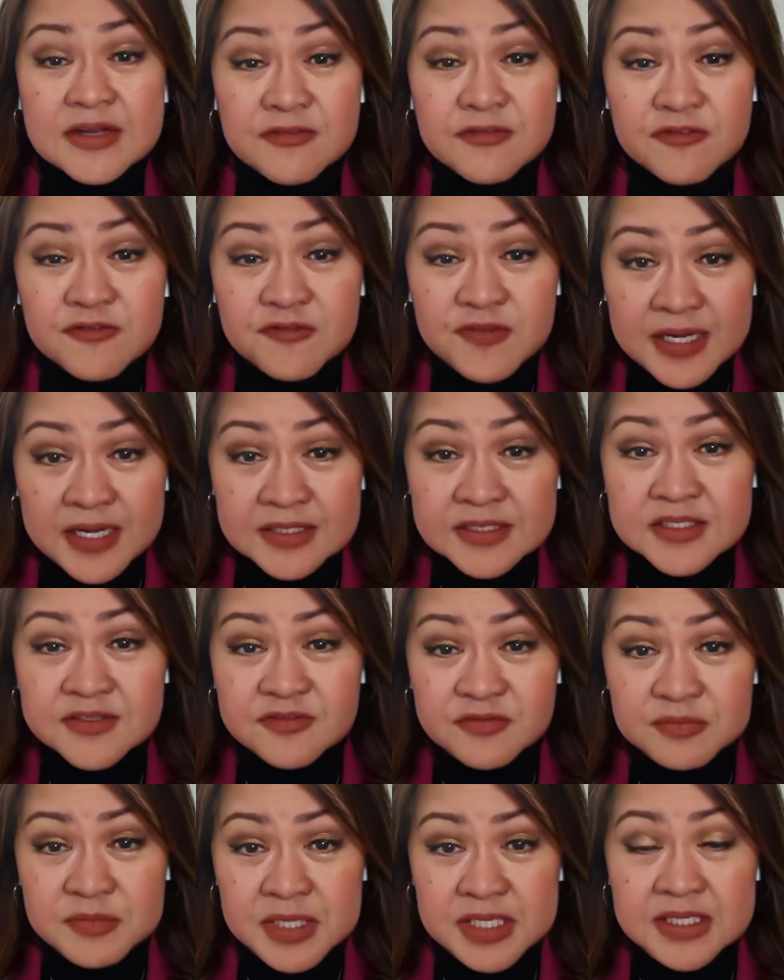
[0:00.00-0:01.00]

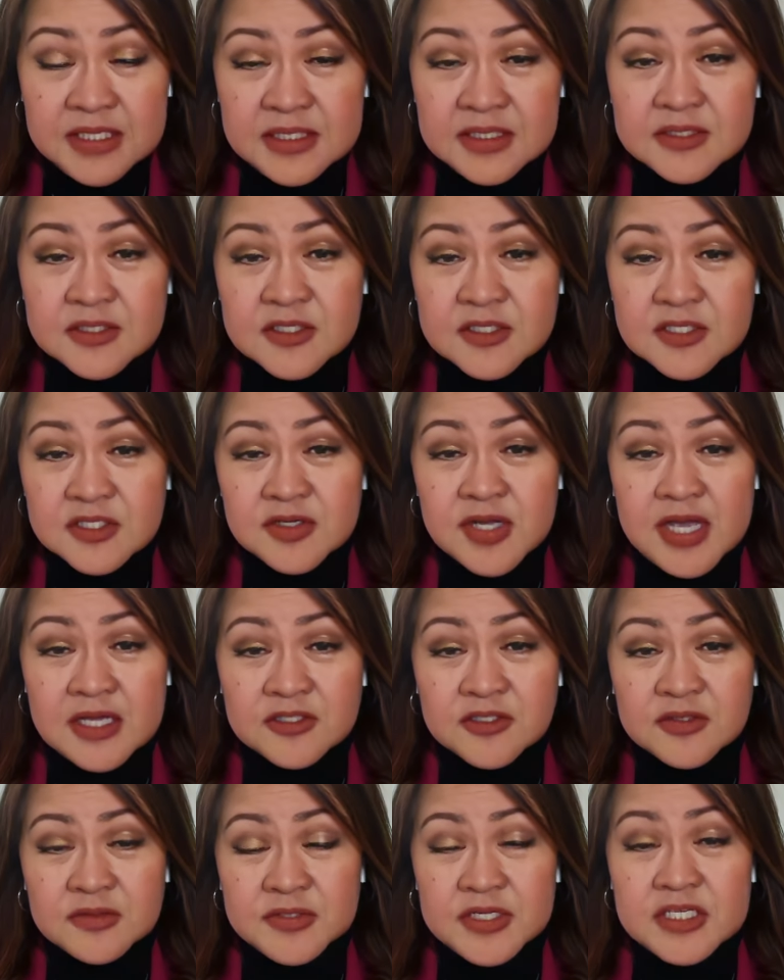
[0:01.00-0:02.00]
effective means to
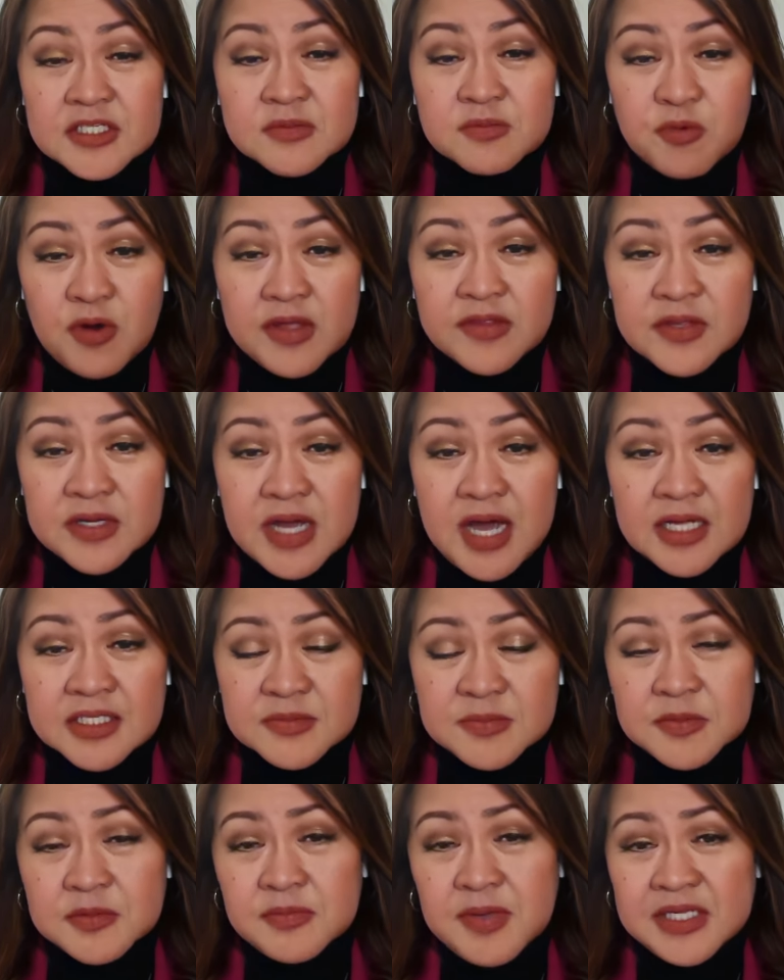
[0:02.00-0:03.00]
actually spread the
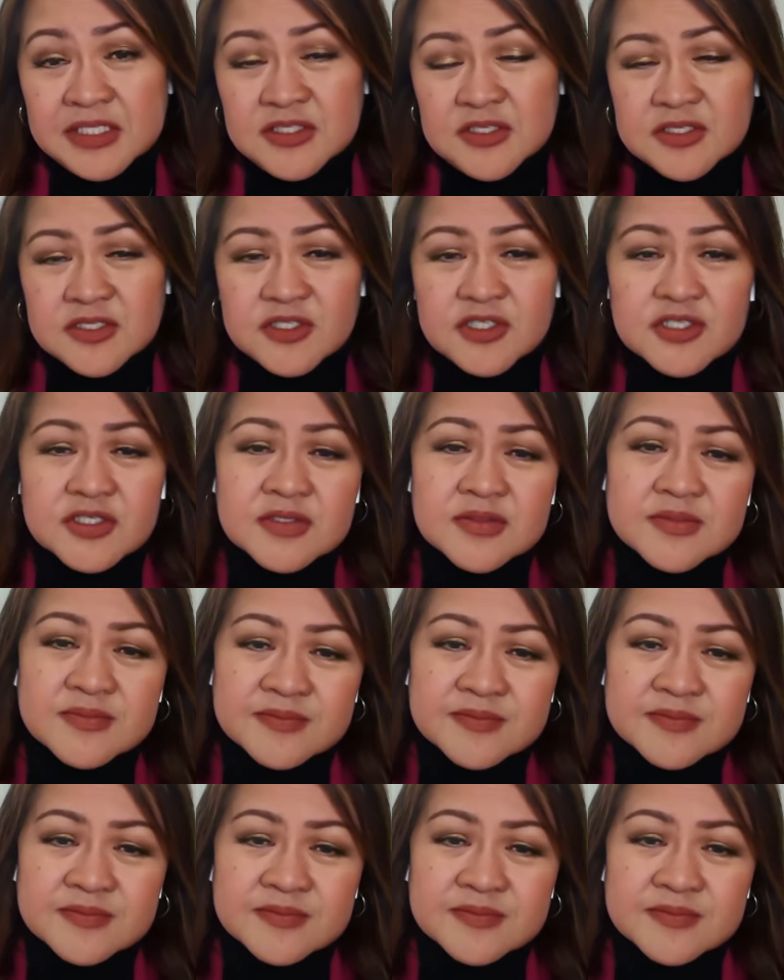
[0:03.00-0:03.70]
gospel message.